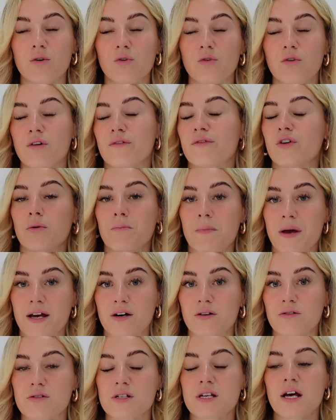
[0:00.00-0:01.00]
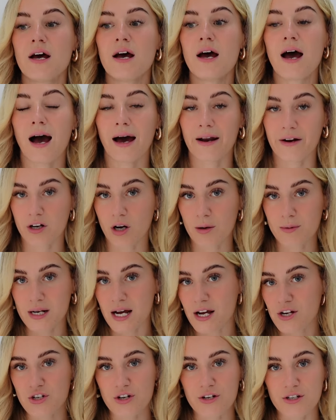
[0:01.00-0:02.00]
all of your meals and
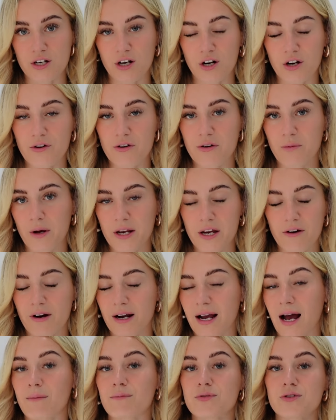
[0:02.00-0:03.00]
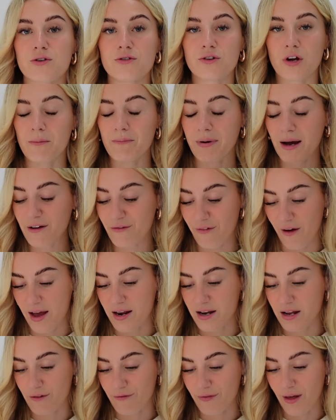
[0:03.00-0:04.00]
accommodation is included when you're at camp, so you don't pay for
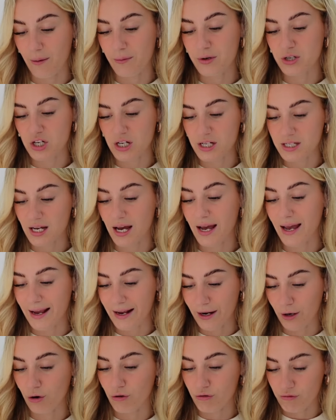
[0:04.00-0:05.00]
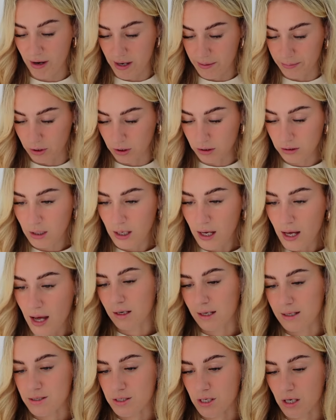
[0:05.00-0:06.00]
any of that, which is incredible.
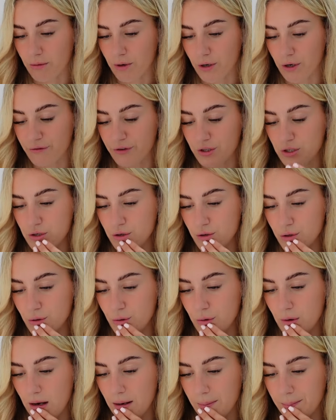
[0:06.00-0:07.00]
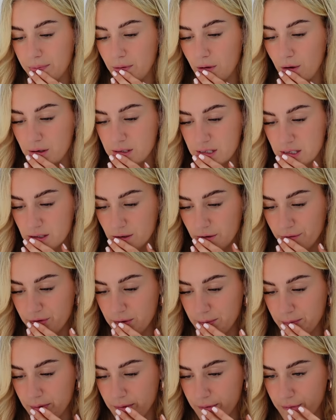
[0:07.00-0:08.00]
Let's go over to prices of the
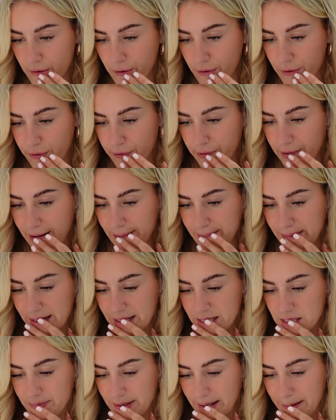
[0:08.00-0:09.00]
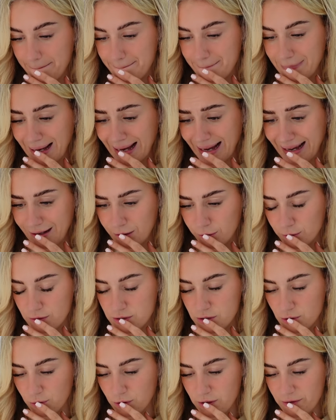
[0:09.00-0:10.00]
program. I need to be in
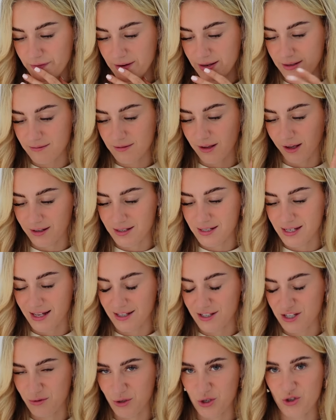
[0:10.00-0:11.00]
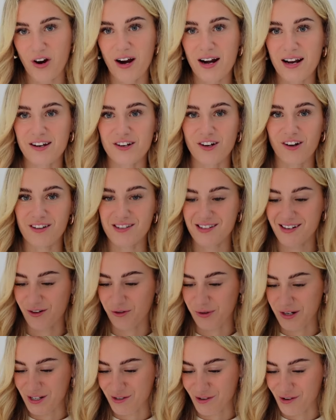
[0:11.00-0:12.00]
pounds. All of it like sets to Australian dollars and it
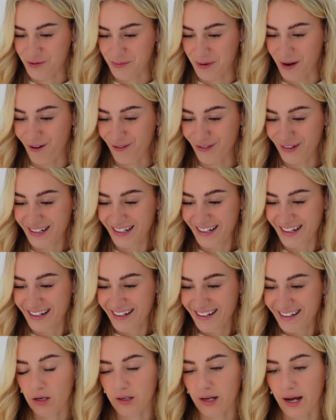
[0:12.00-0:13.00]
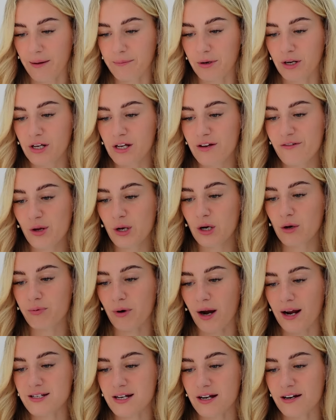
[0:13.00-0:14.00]
always throws me off. Okay, I'm gonna give you a little
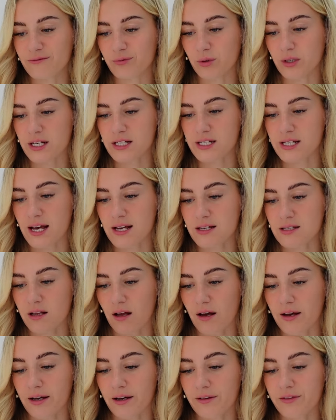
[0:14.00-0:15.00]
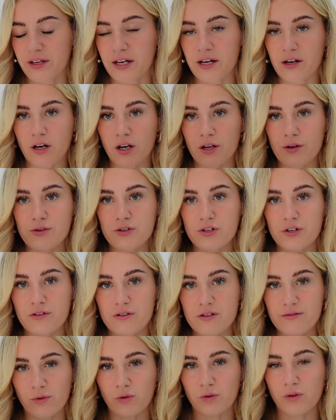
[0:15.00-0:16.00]
breakdown of what it says, like the
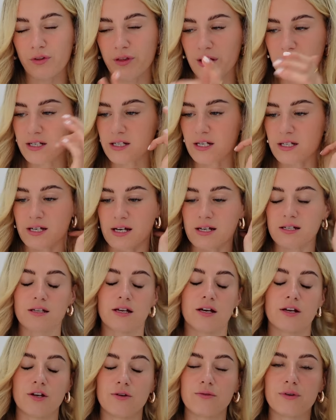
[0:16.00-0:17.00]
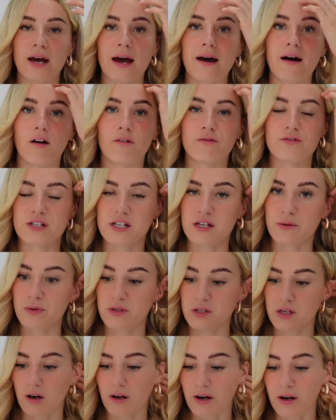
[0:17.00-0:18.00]
inclusions of all the things it says that you get obviously with
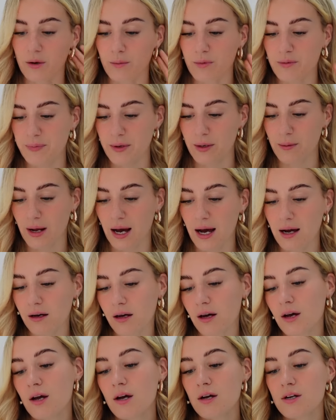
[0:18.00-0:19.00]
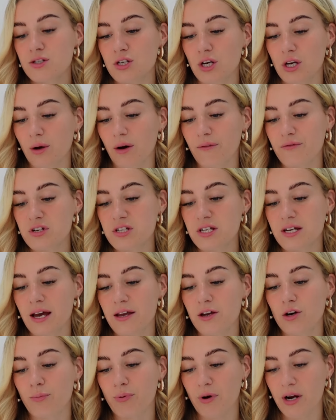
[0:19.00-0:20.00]
signing up with BUNAC. So you obviously get
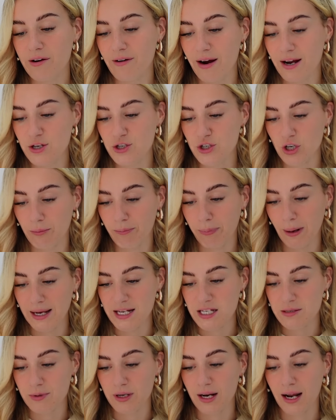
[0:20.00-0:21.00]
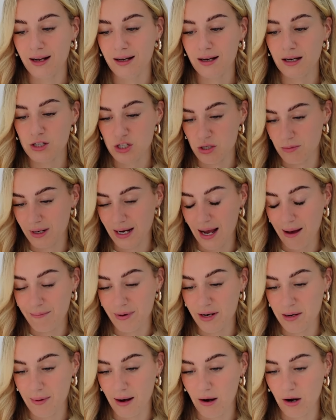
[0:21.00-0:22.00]
your pre-arranged job placement at a summer camp
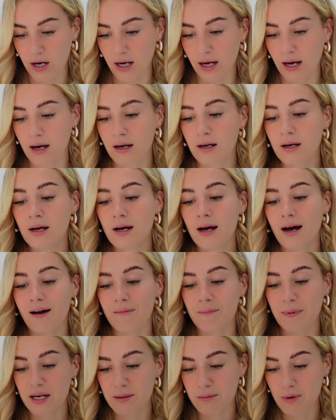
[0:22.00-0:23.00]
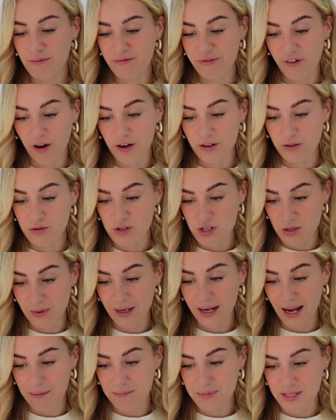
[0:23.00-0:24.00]
in America, a minimum final summer
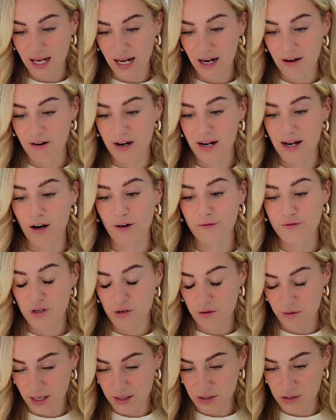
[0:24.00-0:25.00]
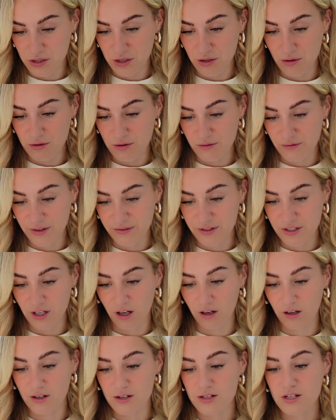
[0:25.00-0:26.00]
camp salary of two thousand two hundred fifty
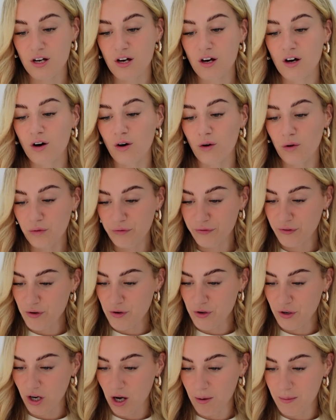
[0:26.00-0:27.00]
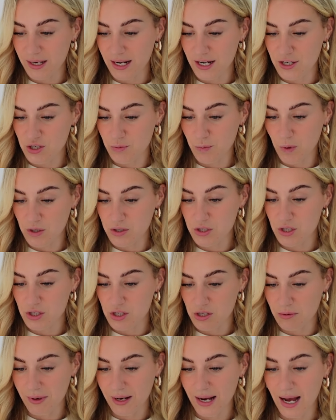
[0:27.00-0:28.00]
dollars, all food and accommodation whilst at
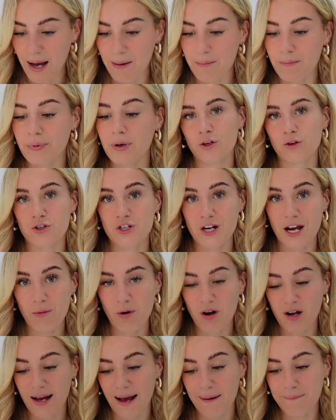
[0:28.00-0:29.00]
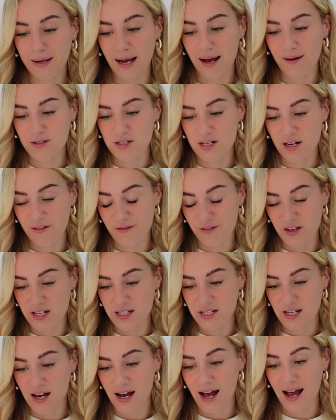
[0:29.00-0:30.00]
summer camp, your J one camp counselor
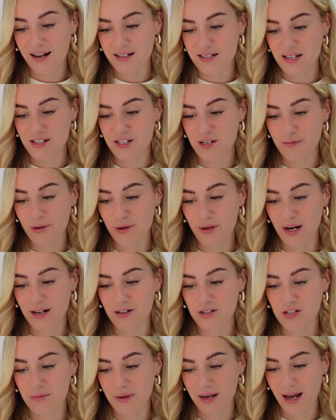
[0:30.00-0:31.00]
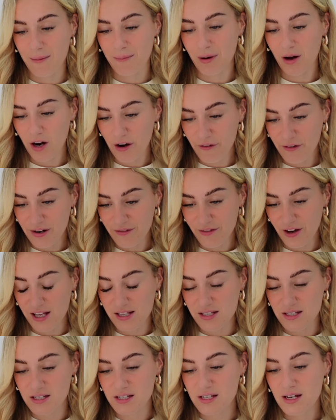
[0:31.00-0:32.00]
visa, access to BUNAC summer camp hiring
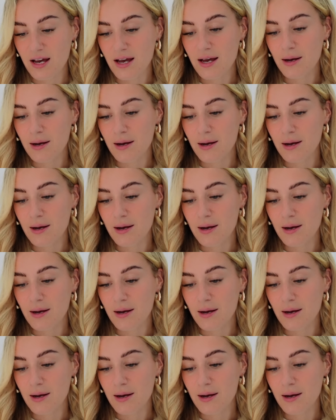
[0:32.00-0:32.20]
events,